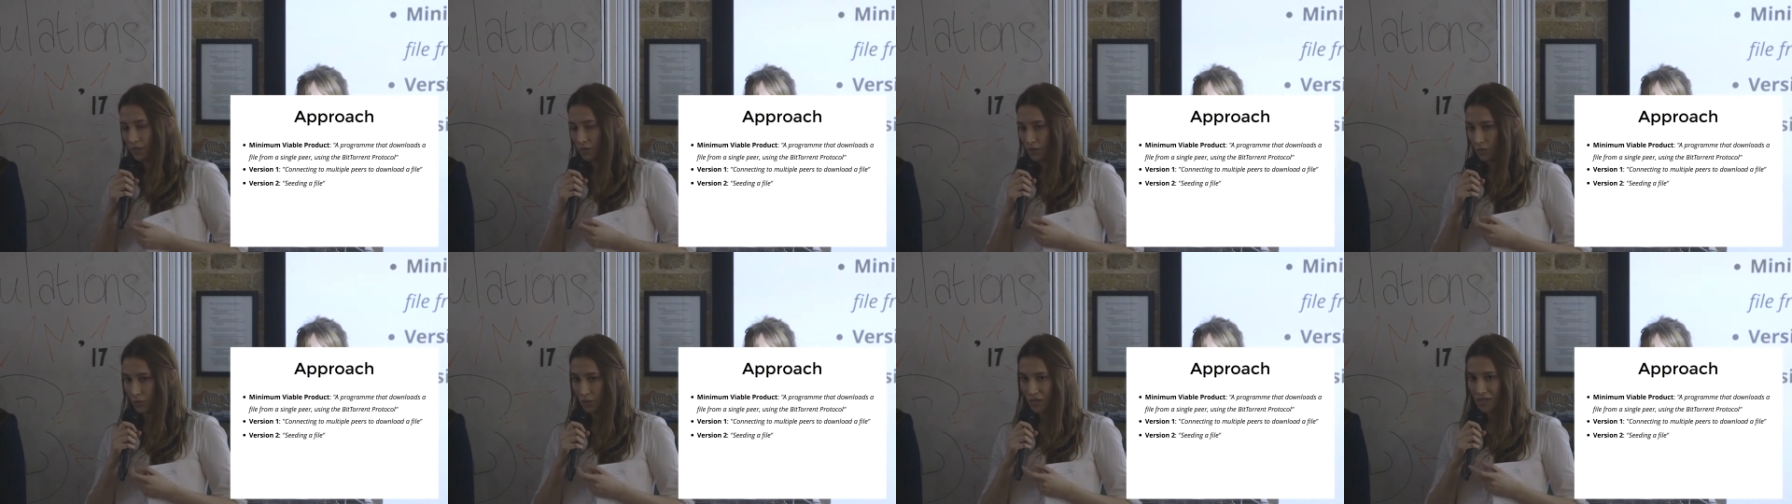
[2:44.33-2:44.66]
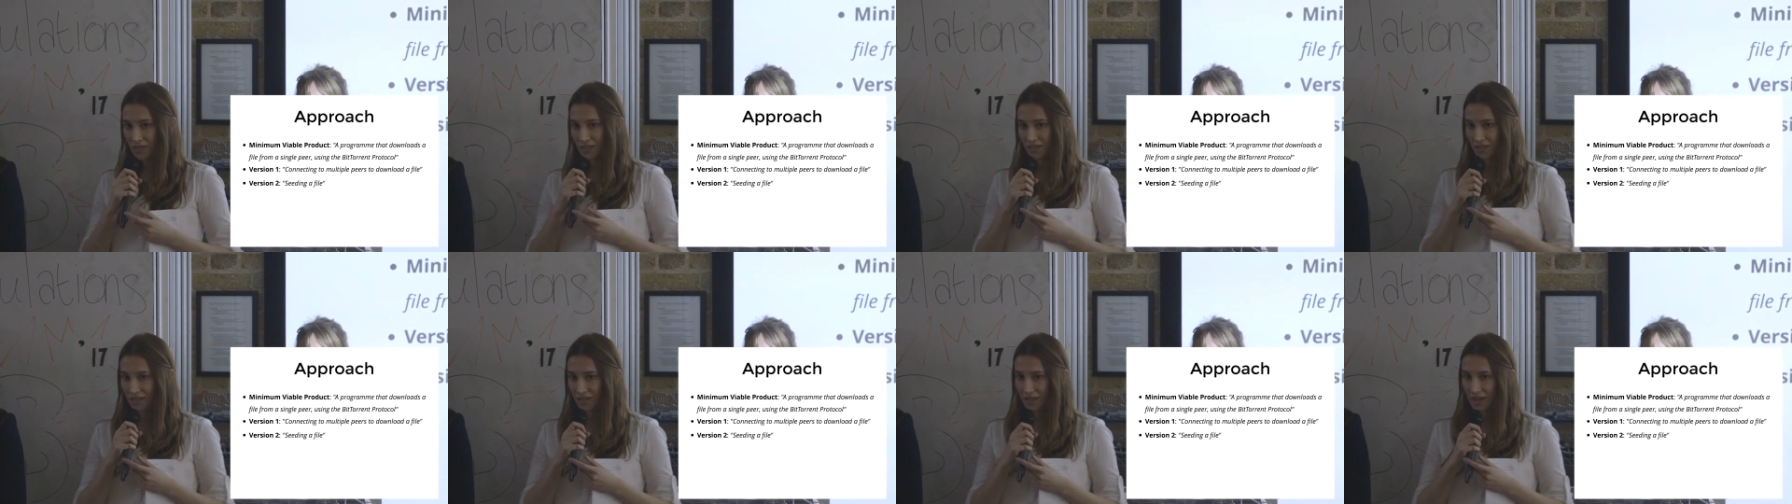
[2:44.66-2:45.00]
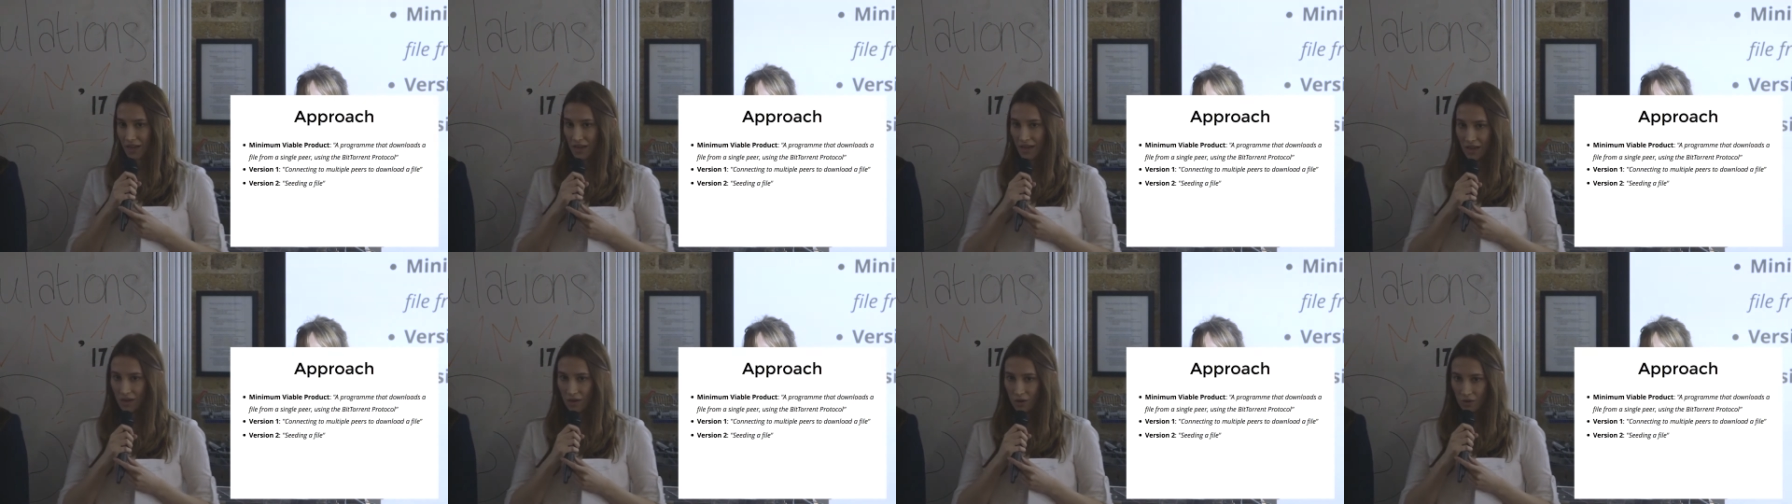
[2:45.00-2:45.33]
week
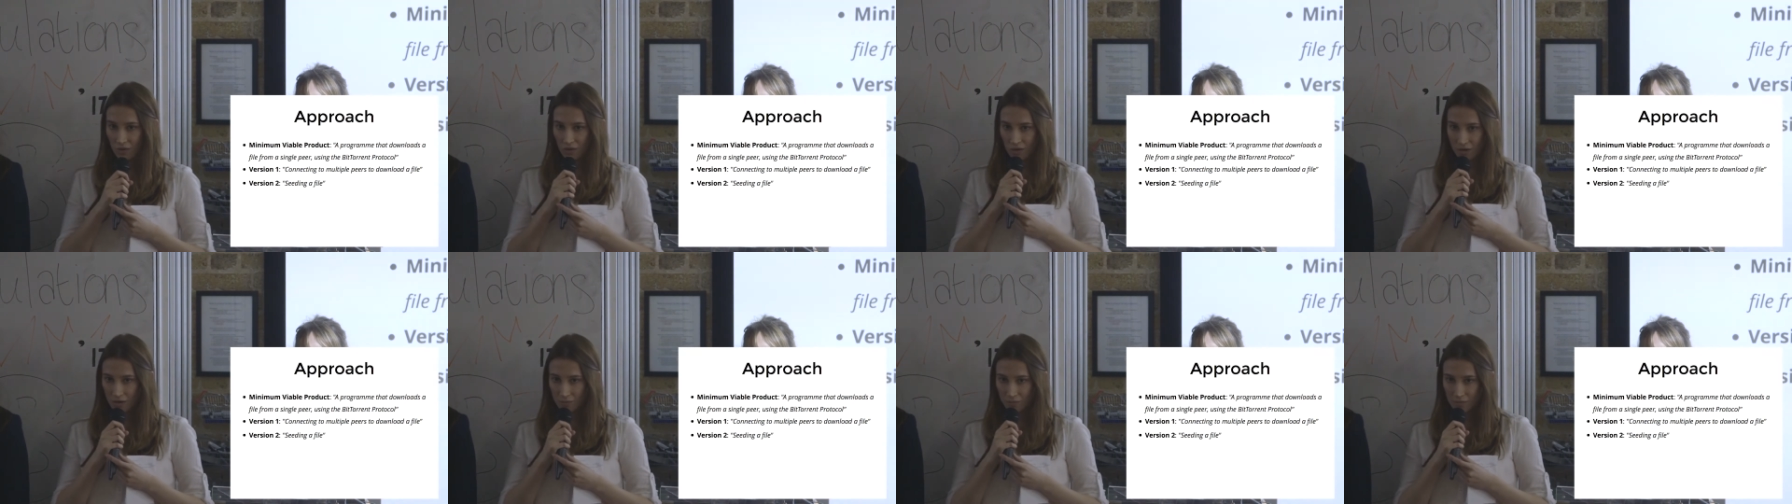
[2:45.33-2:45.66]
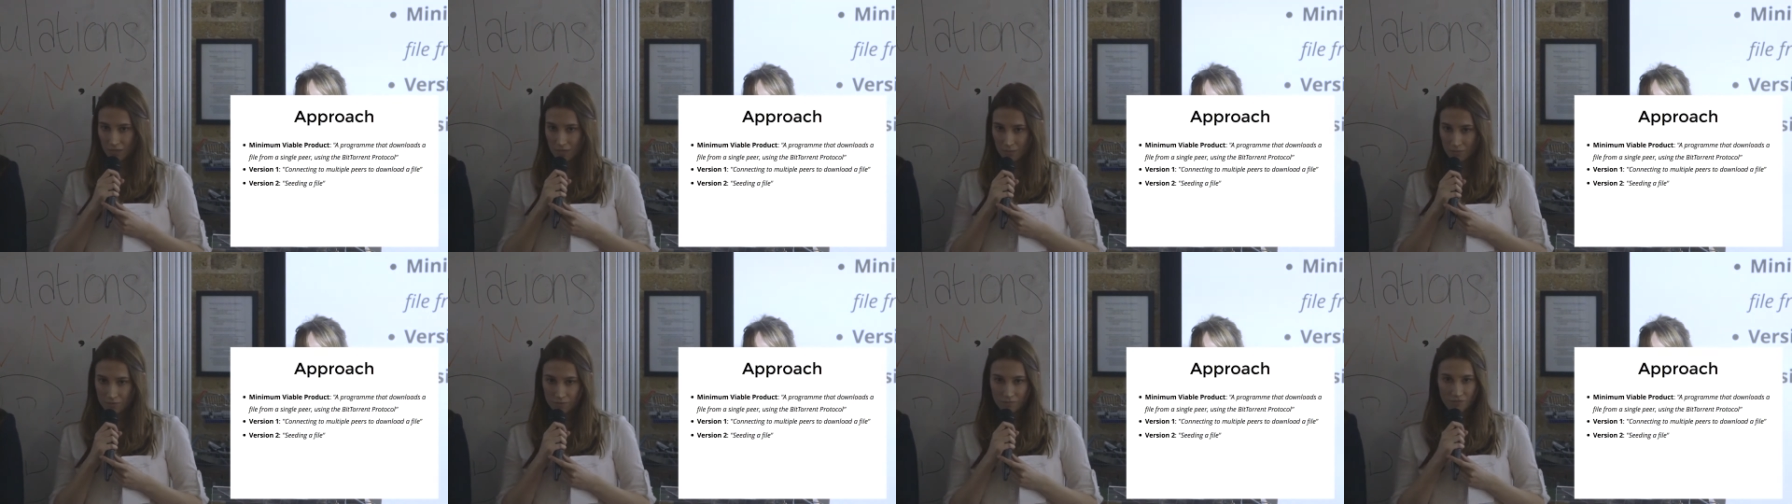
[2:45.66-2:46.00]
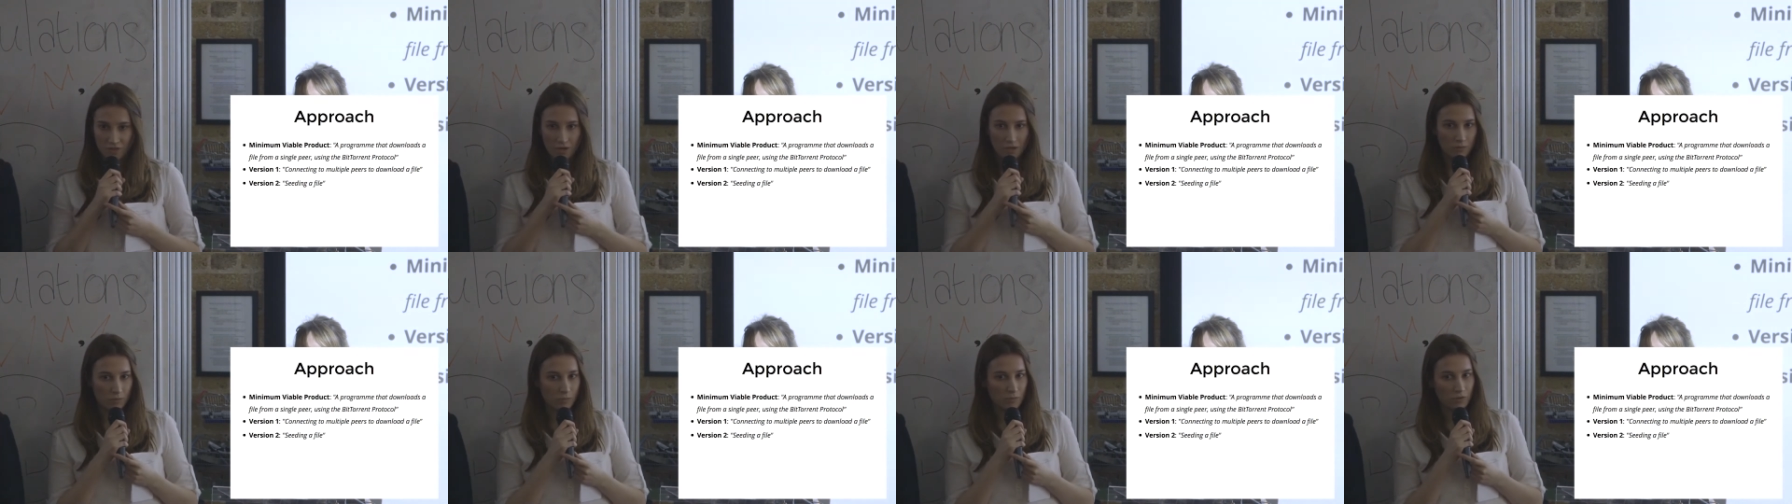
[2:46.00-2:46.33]
on our minimum
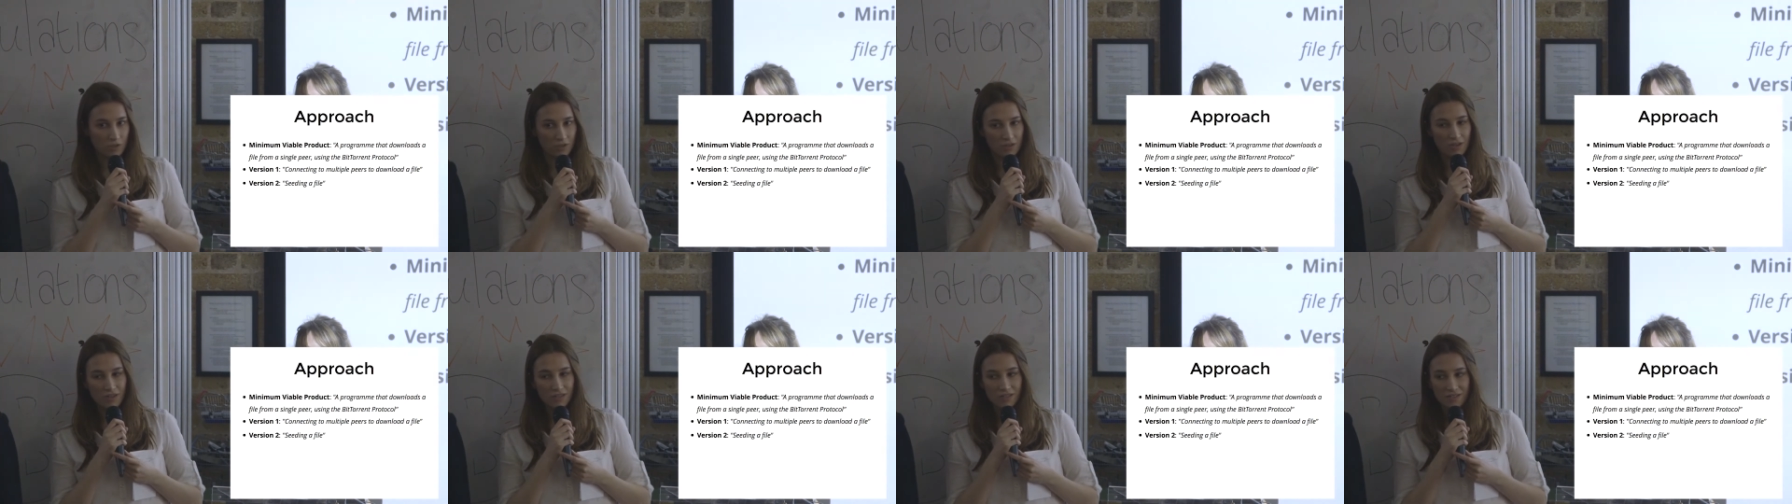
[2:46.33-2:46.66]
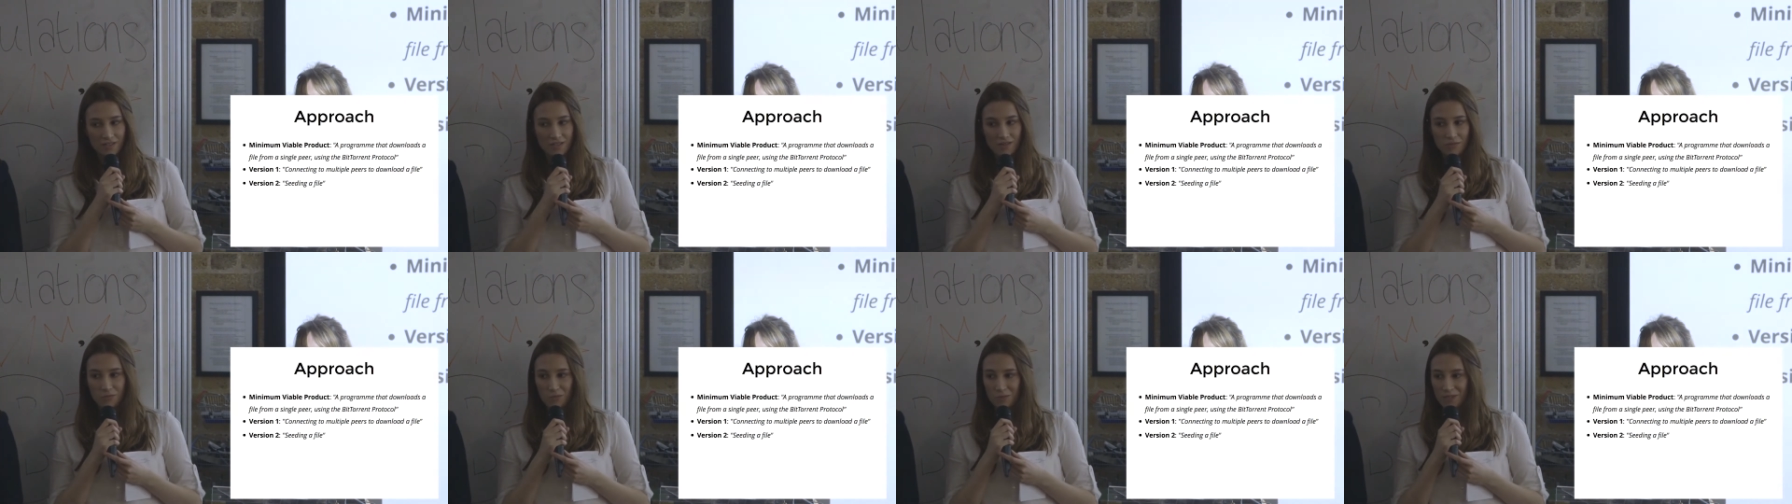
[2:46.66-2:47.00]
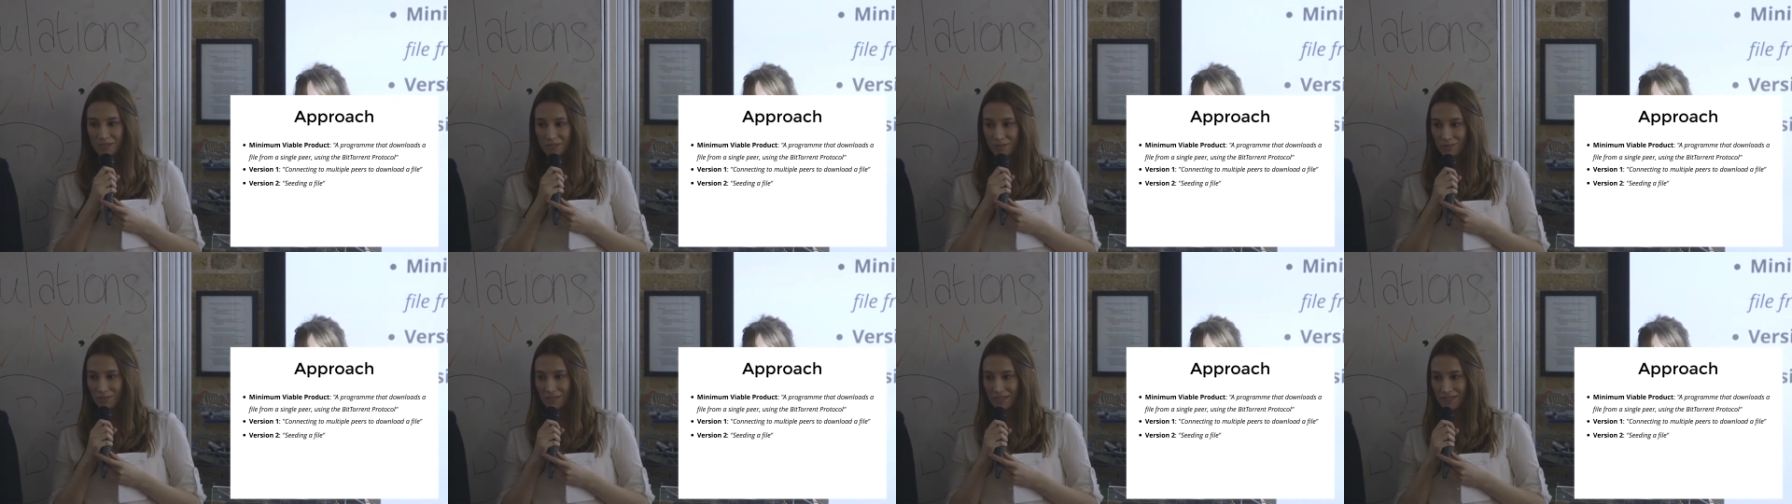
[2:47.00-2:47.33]
viable product,
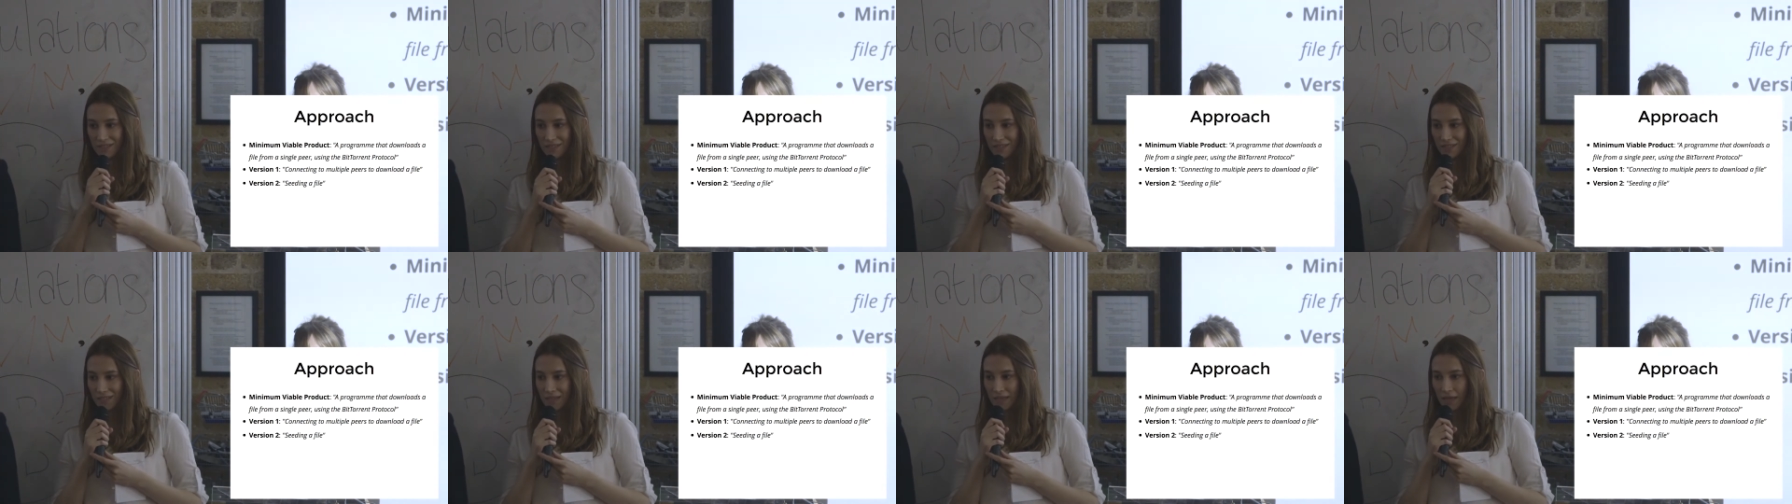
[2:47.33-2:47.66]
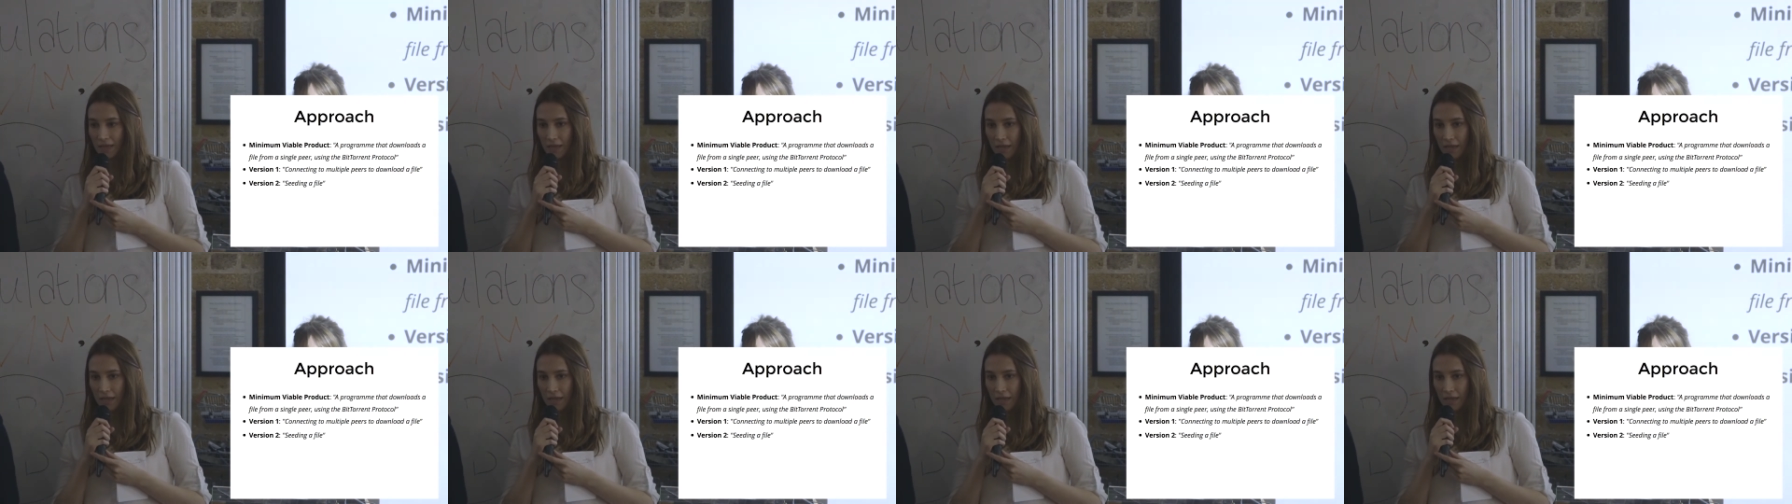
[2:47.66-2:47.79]
which was